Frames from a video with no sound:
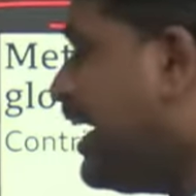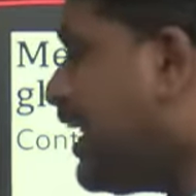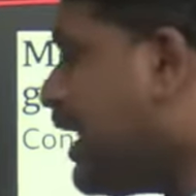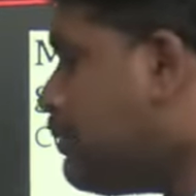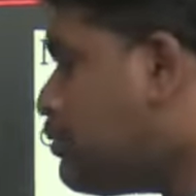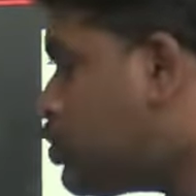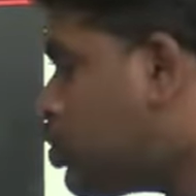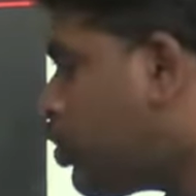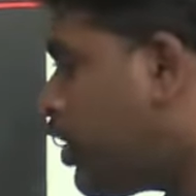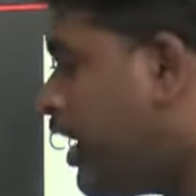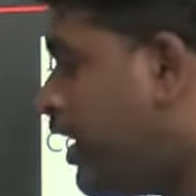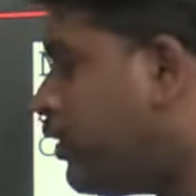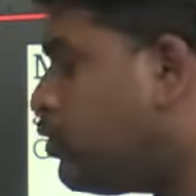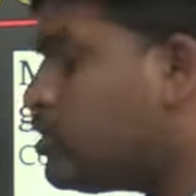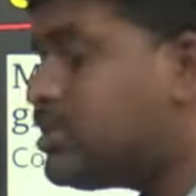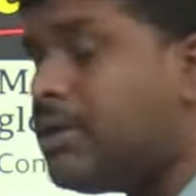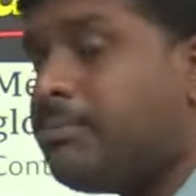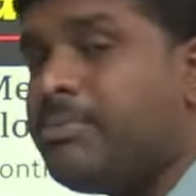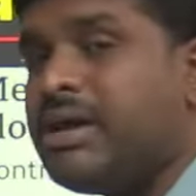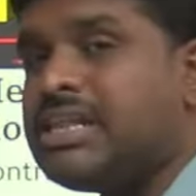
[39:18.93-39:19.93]
aims to
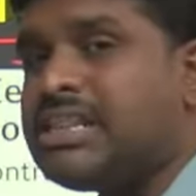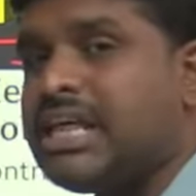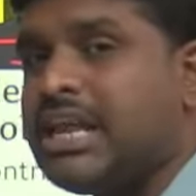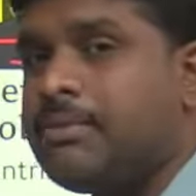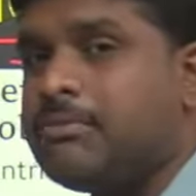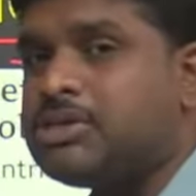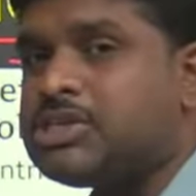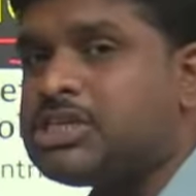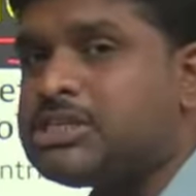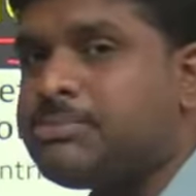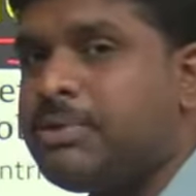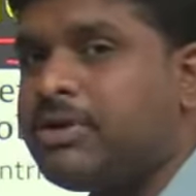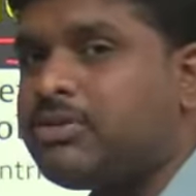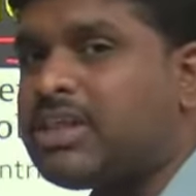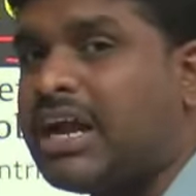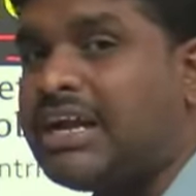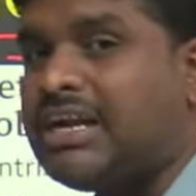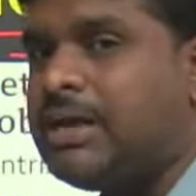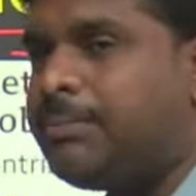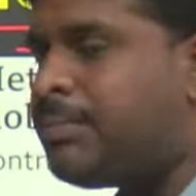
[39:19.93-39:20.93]
reduce the methane emissions by
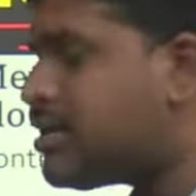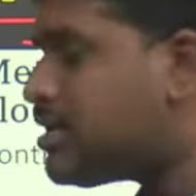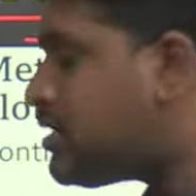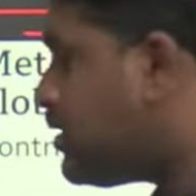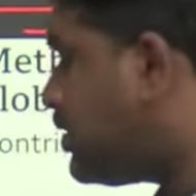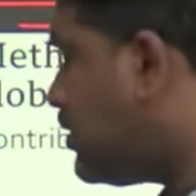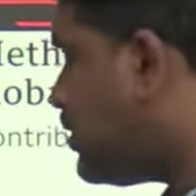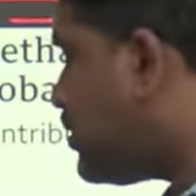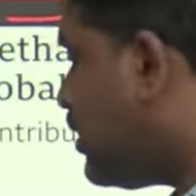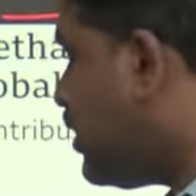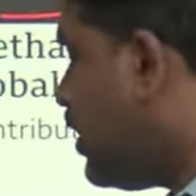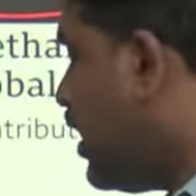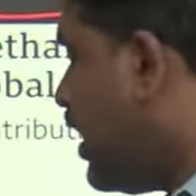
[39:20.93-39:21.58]
30%